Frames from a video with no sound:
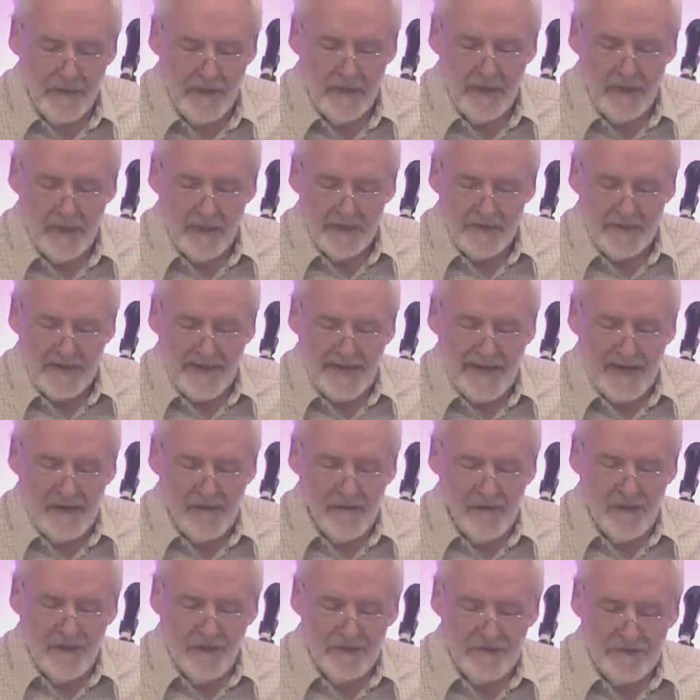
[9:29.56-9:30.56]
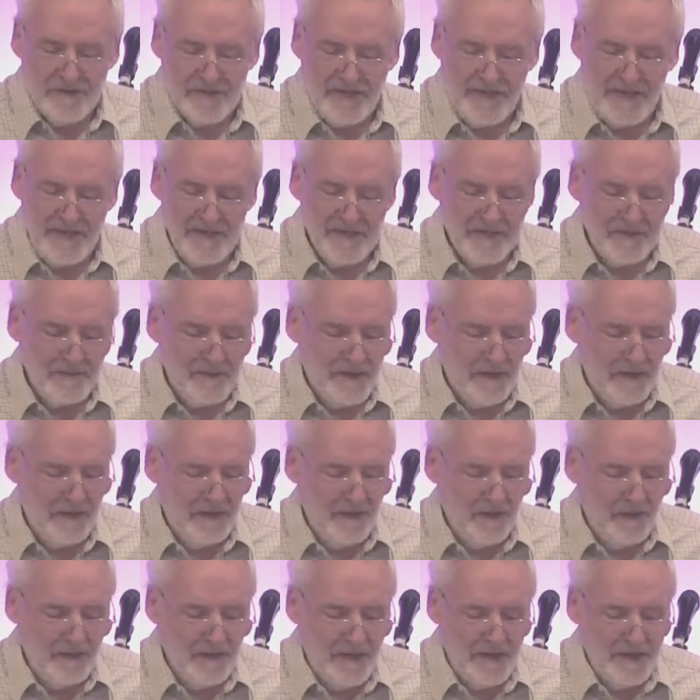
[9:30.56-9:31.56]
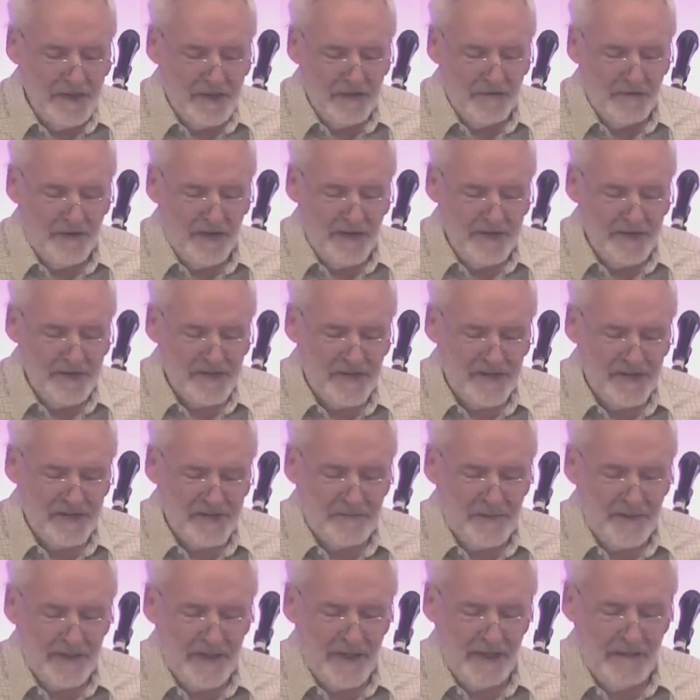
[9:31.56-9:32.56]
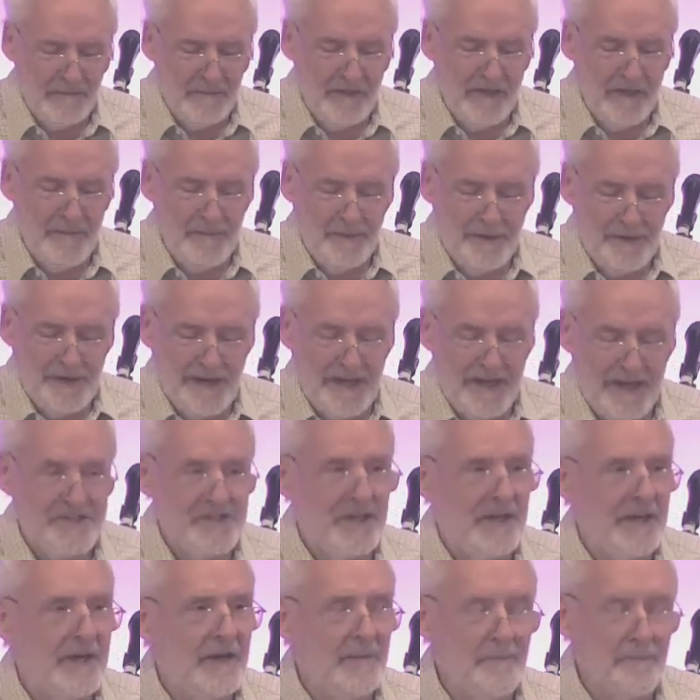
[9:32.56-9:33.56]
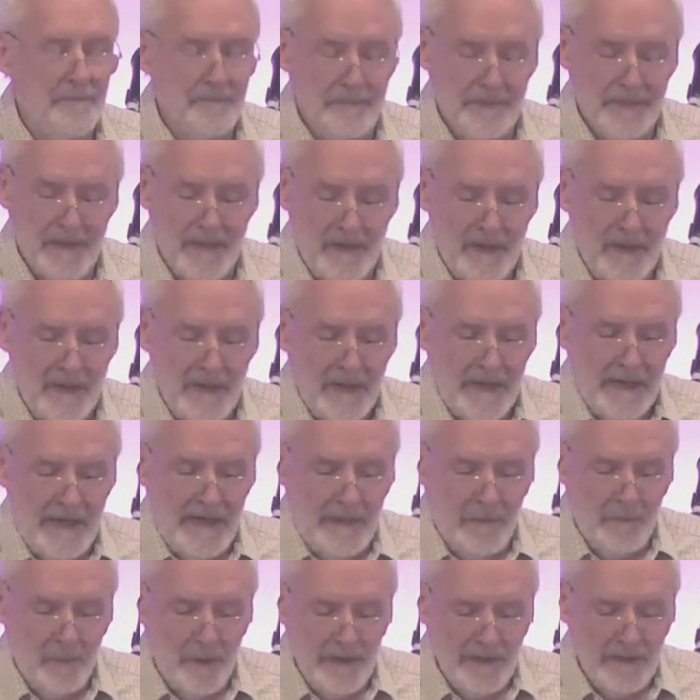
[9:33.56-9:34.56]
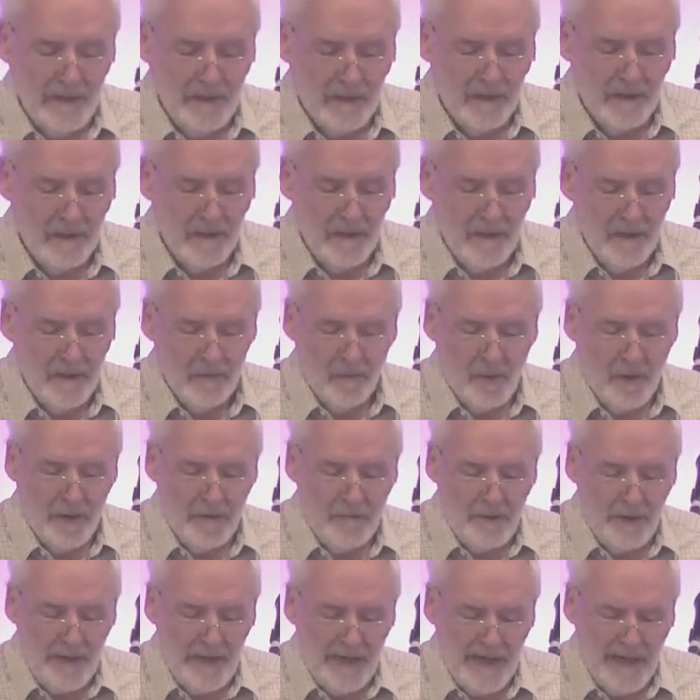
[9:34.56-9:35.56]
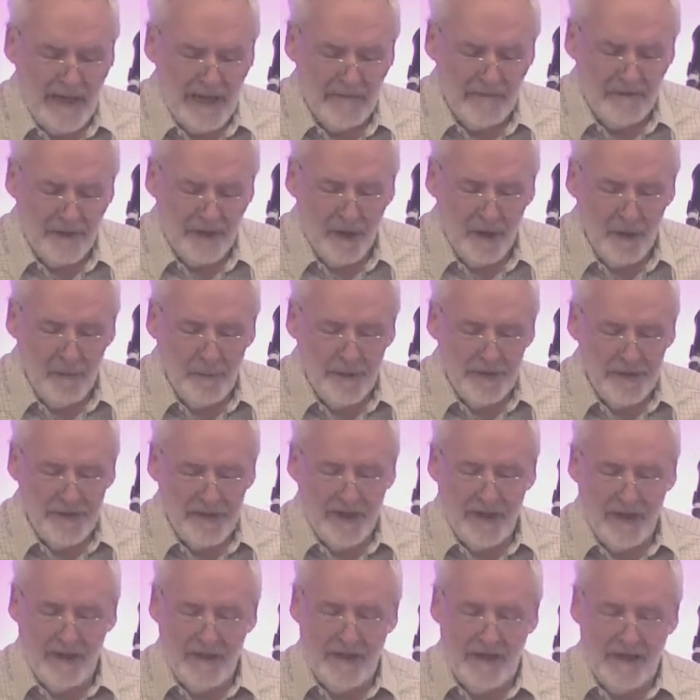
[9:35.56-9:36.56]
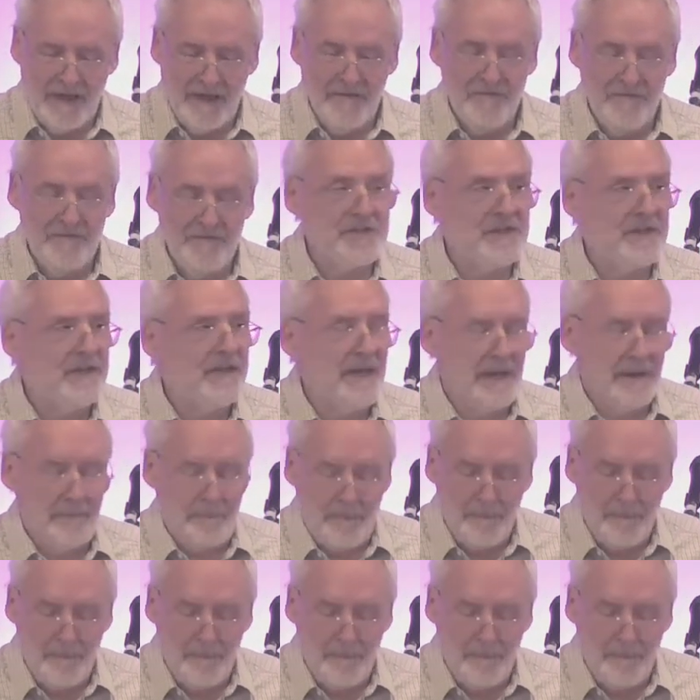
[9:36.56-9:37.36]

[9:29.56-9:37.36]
Now God's intimate knowledge of us has become liberating. He will, when we have opened our lives to him,